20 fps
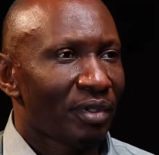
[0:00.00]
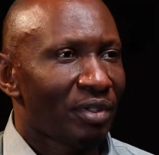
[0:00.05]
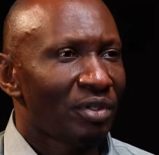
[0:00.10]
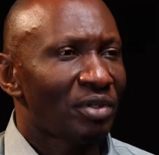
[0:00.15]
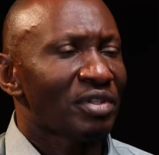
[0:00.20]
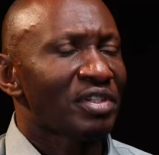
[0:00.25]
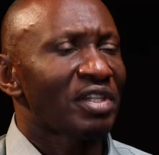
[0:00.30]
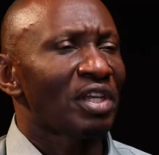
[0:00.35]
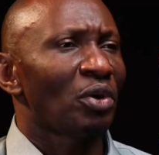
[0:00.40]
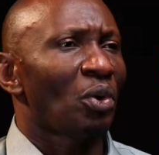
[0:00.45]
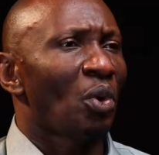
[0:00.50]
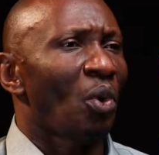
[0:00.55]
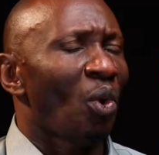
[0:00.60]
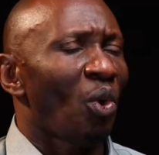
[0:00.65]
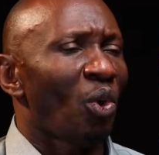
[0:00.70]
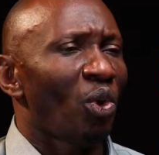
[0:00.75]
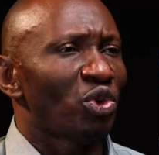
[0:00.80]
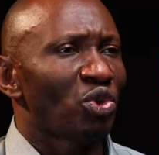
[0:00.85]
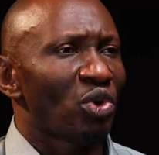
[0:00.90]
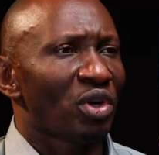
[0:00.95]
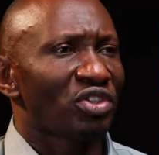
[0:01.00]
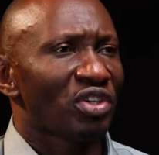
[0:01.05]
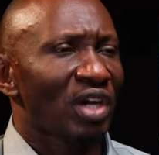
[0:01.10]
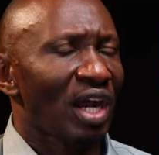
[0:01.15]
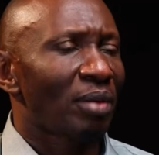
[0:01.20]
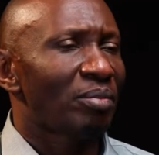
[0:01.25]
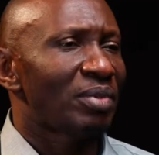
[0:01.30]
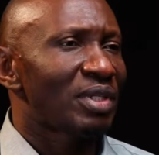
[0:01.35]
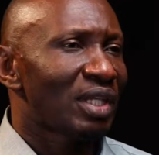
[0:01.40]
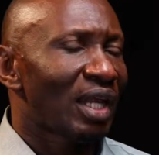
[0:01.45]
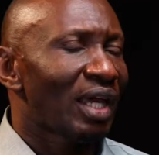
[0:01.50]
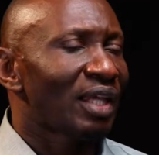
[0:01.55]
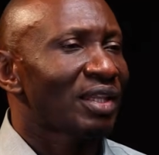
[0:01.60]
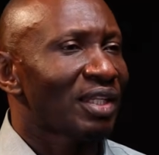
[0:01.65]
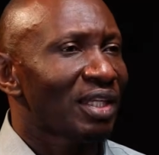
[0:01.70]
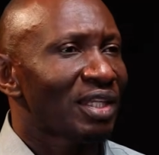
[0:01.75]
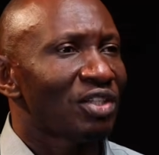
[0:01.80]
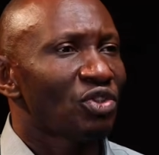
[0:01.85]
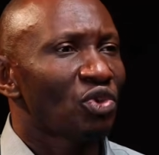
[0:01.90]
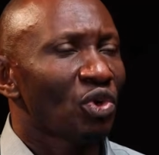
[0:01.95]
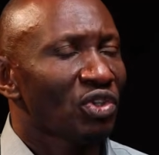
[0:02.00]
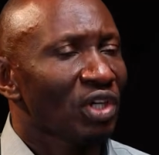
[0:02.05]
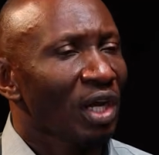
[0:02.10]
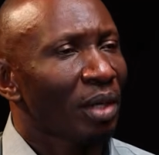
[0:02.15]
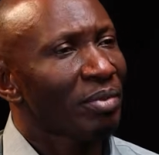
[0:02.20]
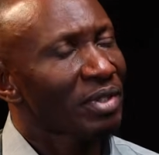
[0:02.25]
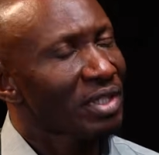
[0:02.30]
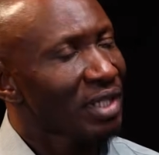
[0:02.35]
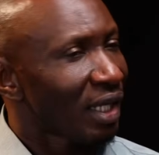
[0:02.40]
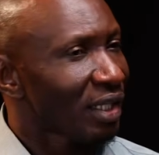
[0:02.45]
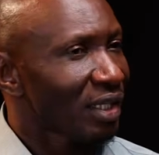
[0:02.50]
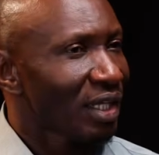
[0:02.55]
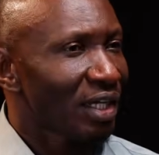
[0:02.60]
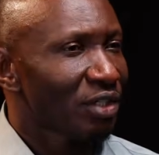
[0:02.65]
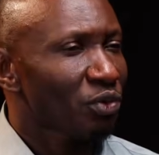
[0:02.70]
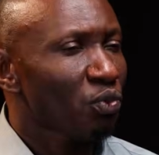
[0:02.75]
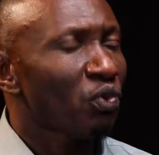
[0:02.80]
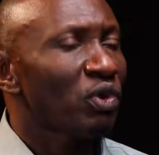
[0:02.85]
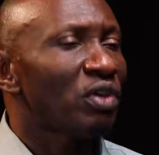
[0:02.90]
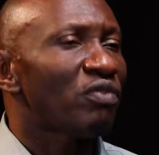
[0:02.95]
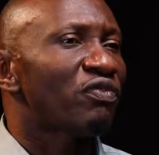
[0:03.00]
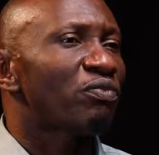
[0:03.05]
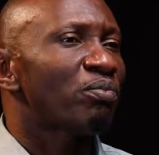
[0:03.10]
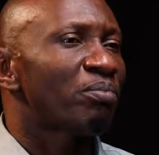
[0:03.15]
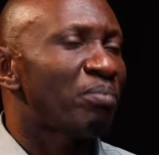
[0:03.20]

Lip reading: You're saying, oh, your tribe is like this, your tribe is like that. We've